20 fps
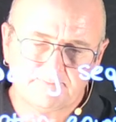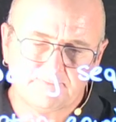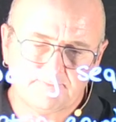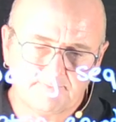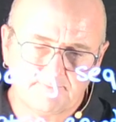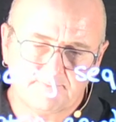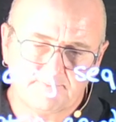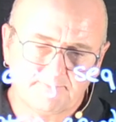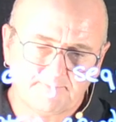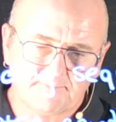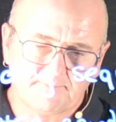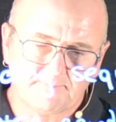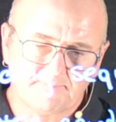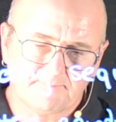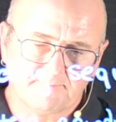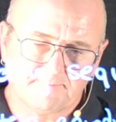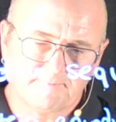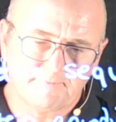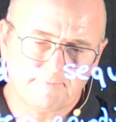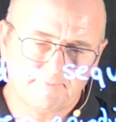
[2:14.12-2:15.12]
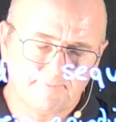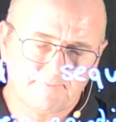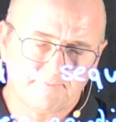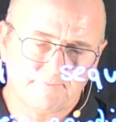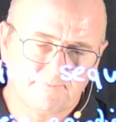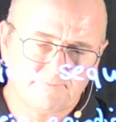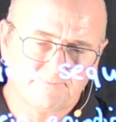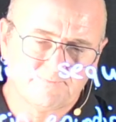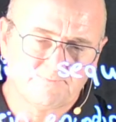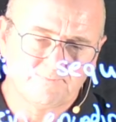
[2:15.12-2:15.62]

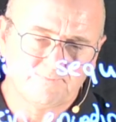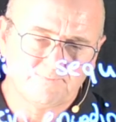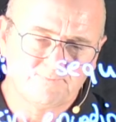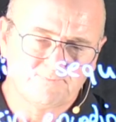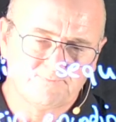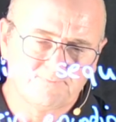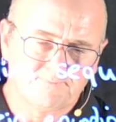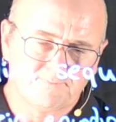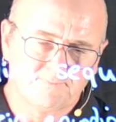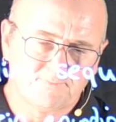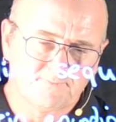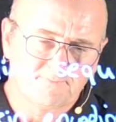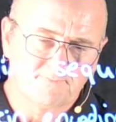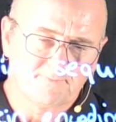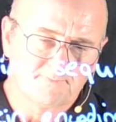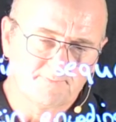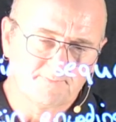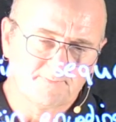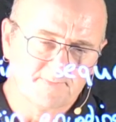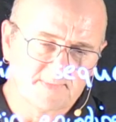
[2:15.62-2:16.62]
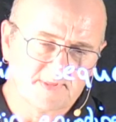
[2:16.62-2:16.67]
[no speech]